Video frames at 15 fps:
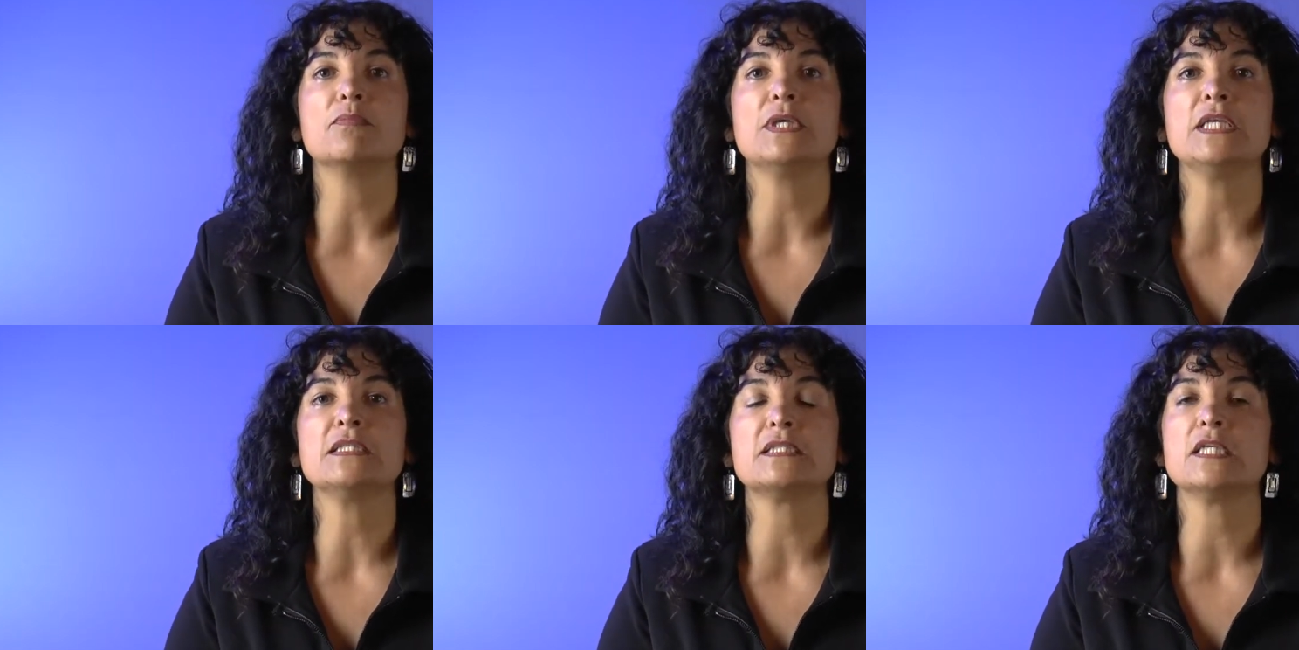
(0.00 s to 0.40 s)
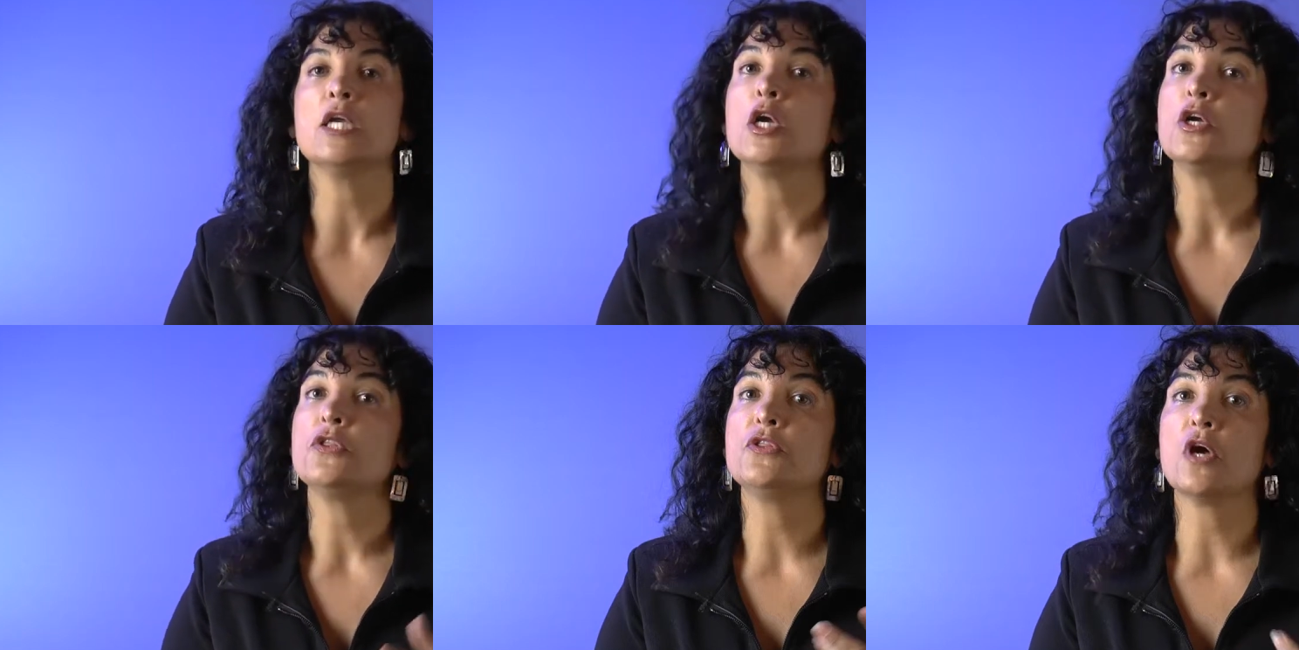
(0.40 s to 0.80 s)
easy.
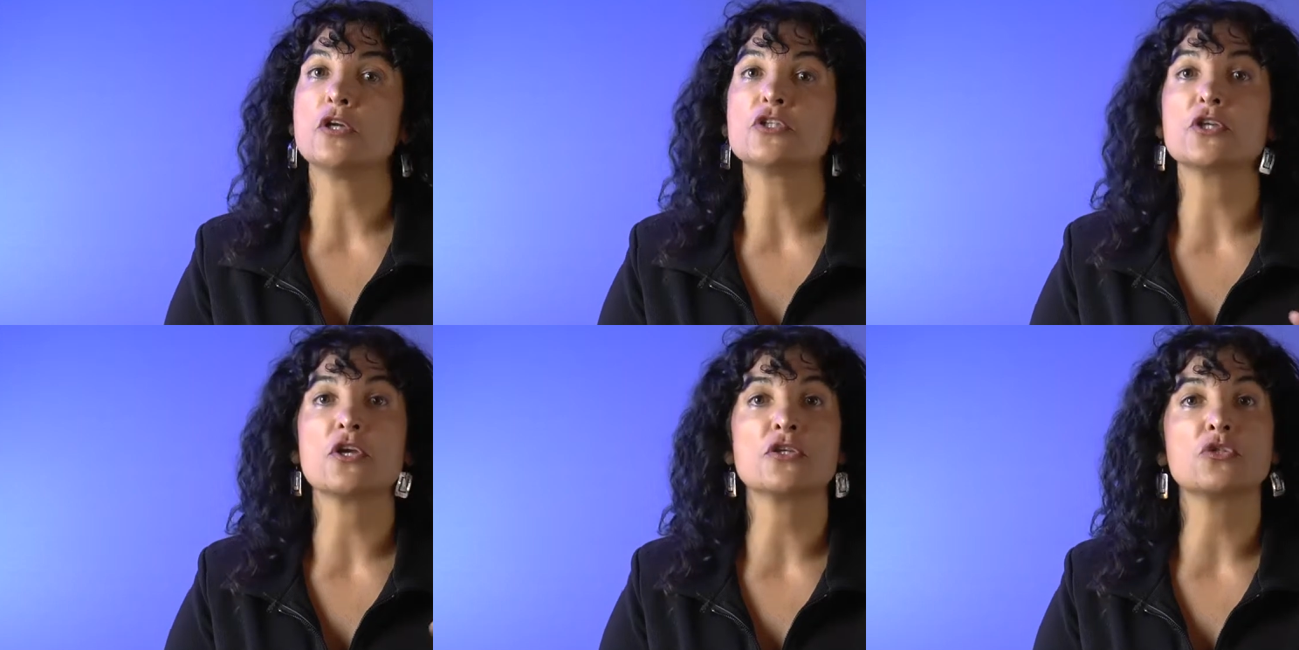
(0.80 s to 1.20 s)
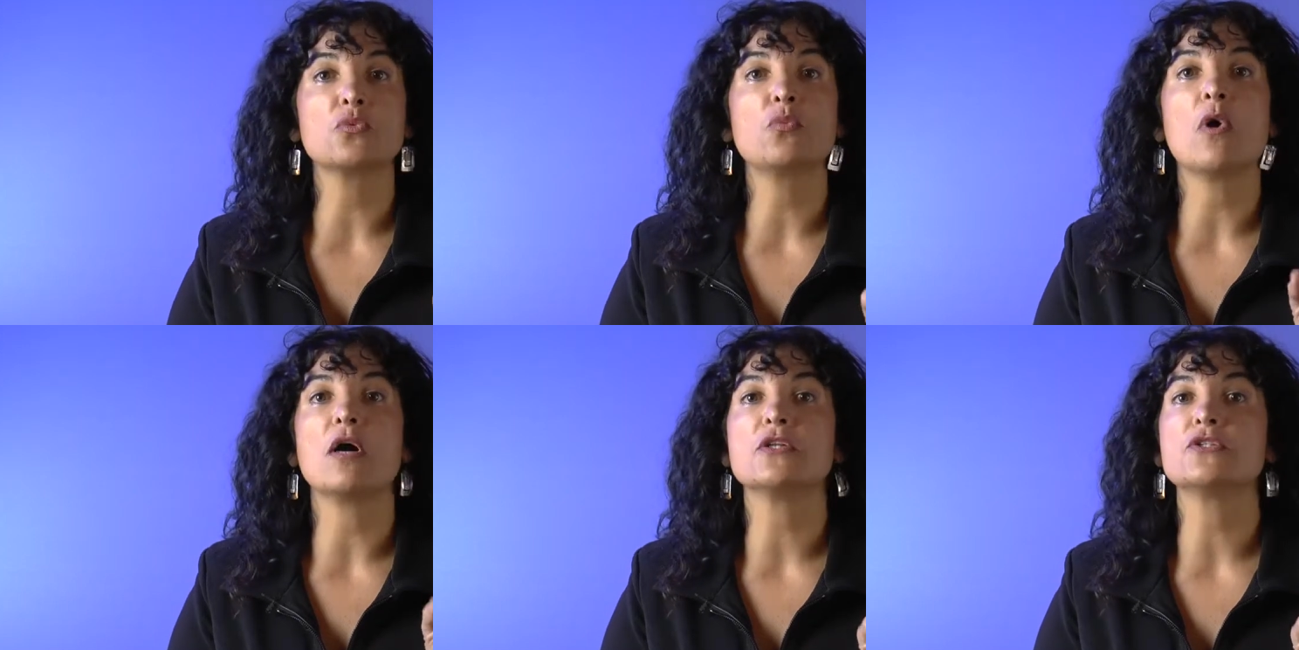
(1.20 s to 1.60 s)
Not just
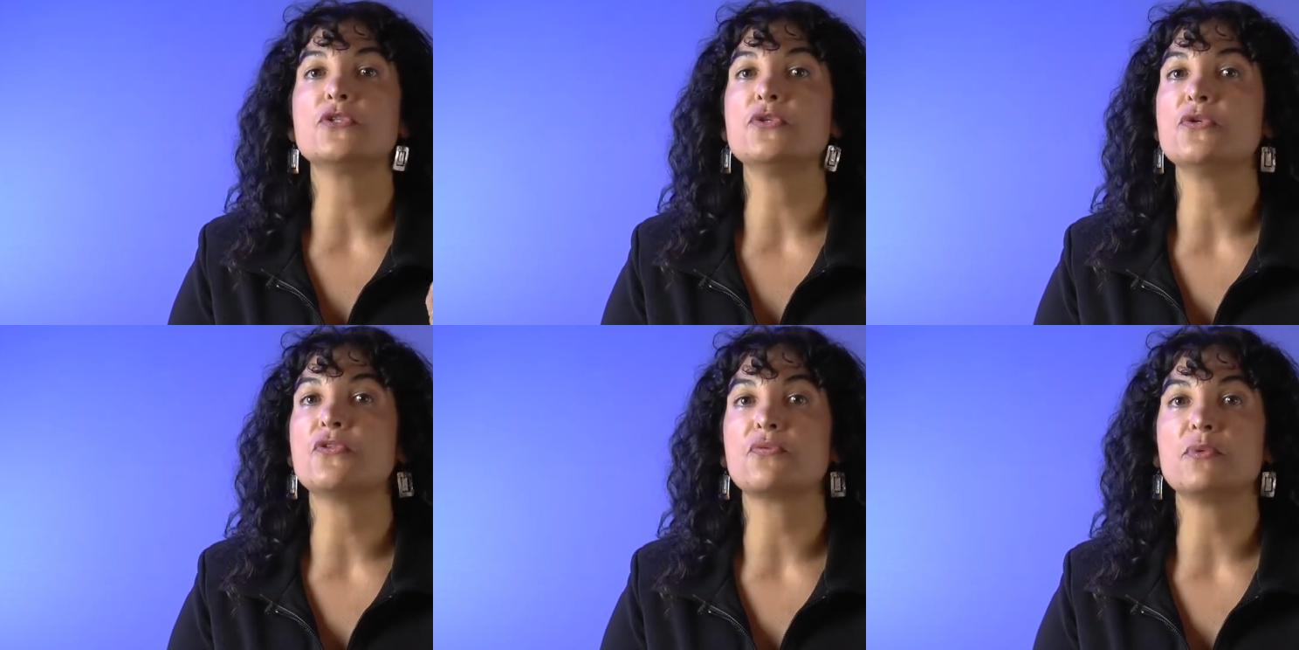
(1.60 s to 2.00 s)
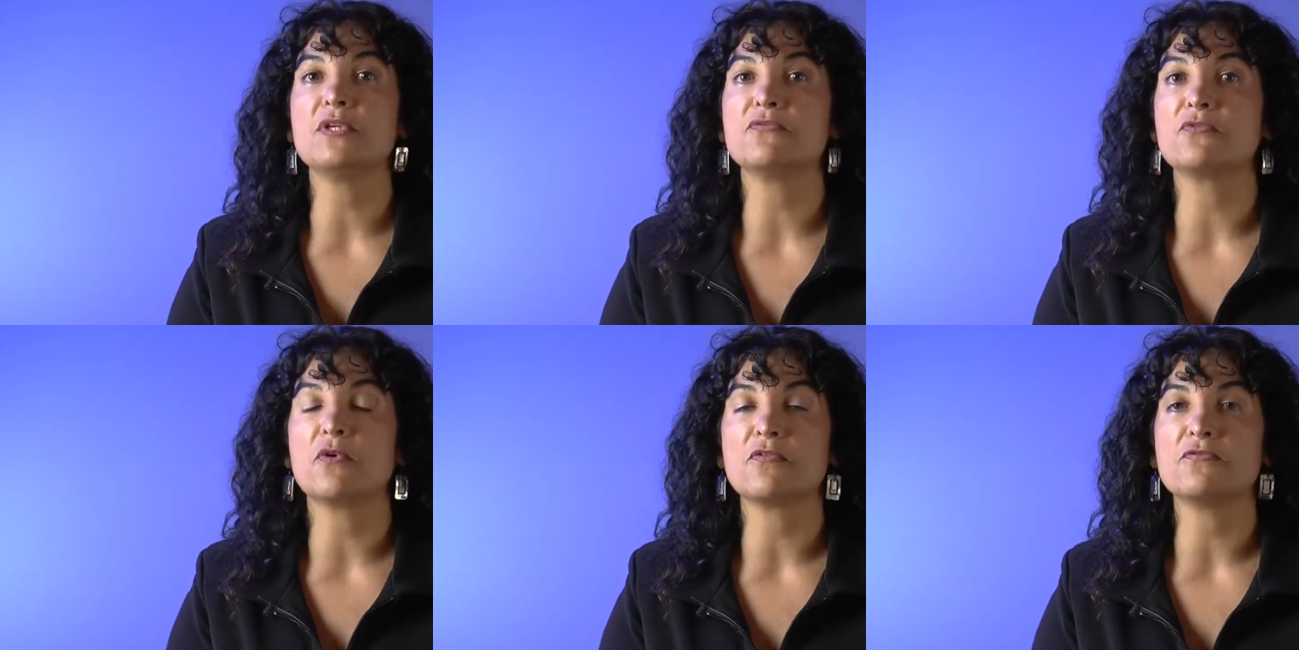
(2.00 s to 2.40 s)
1, 2, 3,
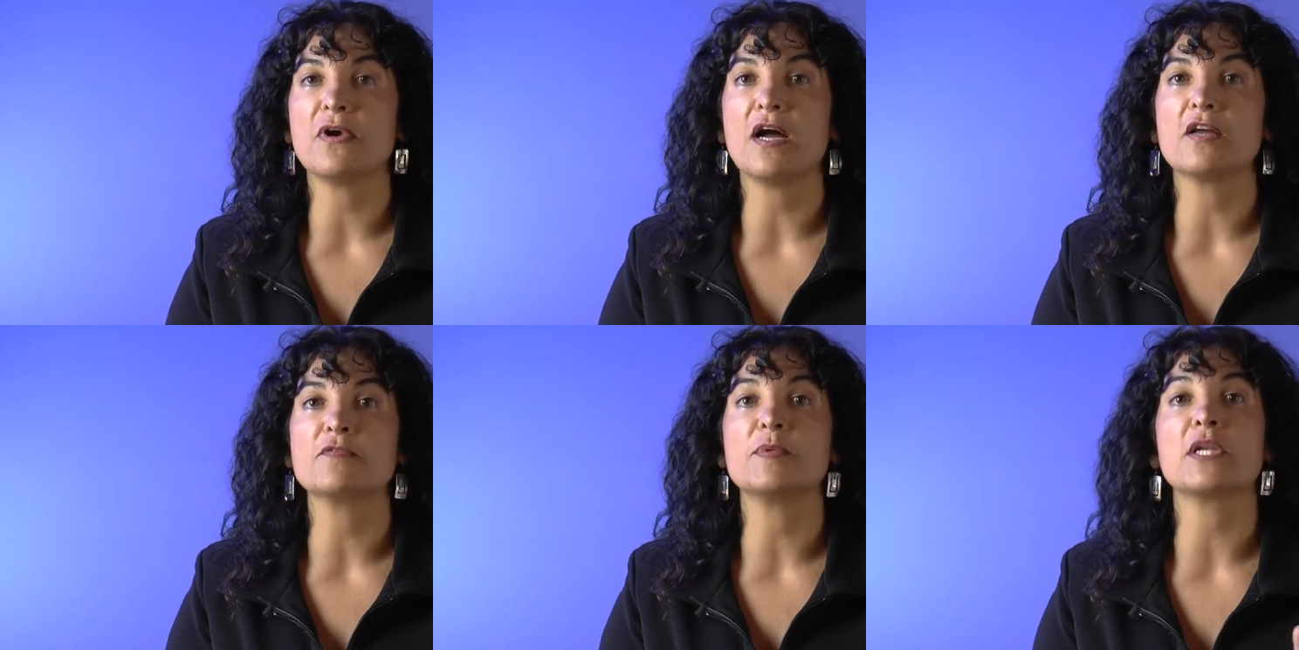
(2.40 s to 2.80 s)
4, 5,